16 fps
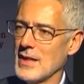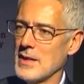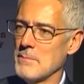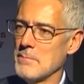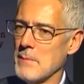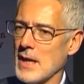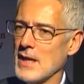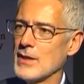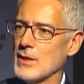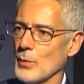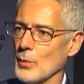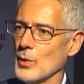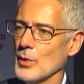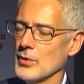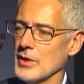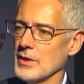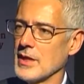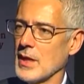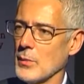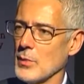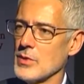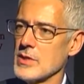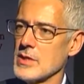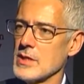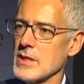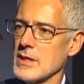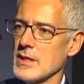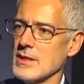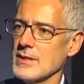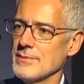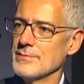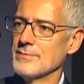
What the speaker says: and make the world that they want to see.